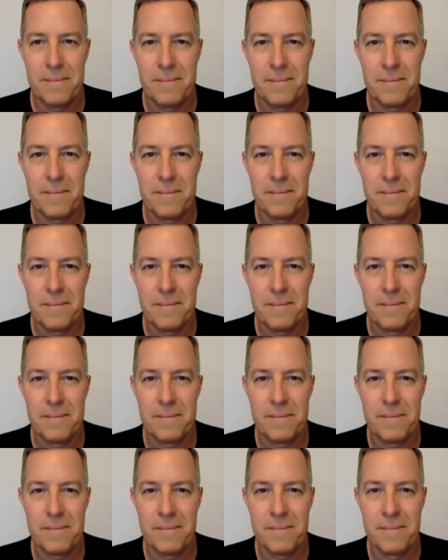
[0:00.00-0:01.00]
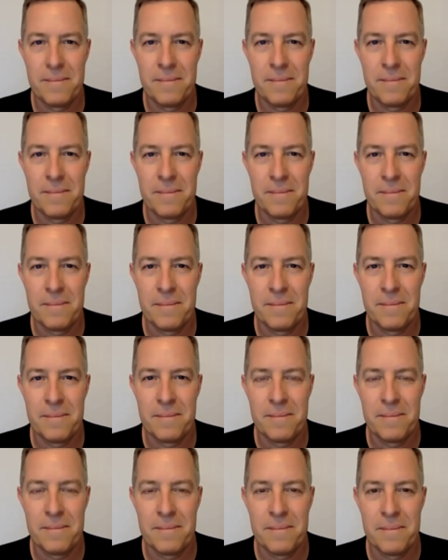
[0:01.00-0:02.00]

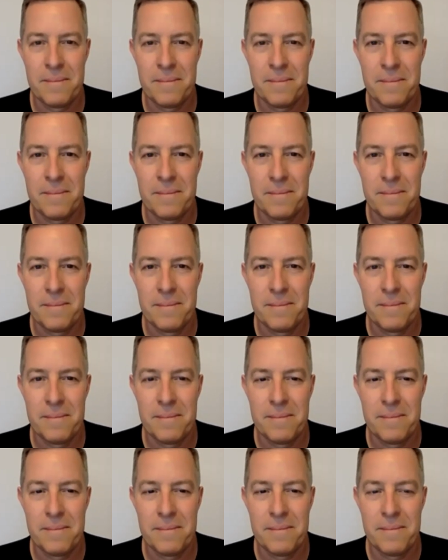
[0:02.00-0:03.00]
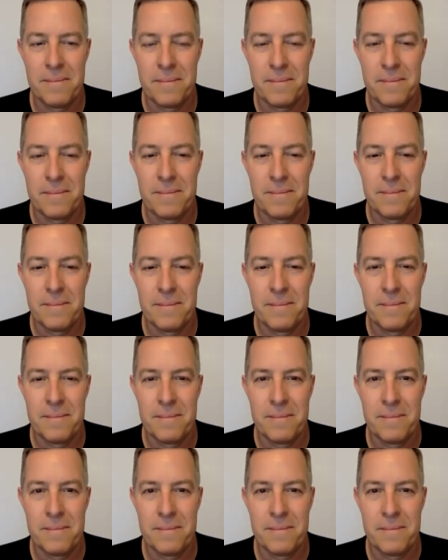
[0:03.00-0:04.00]

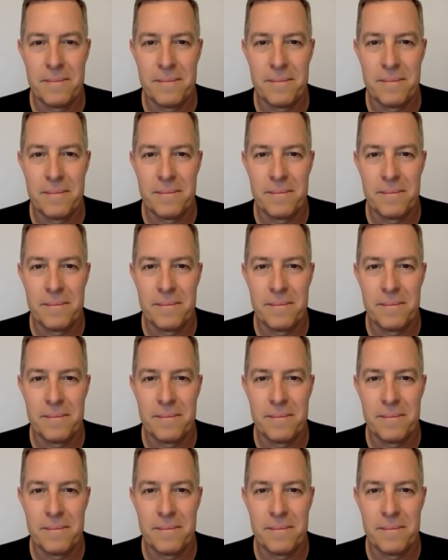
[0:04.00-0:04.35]
The person shown says nothing.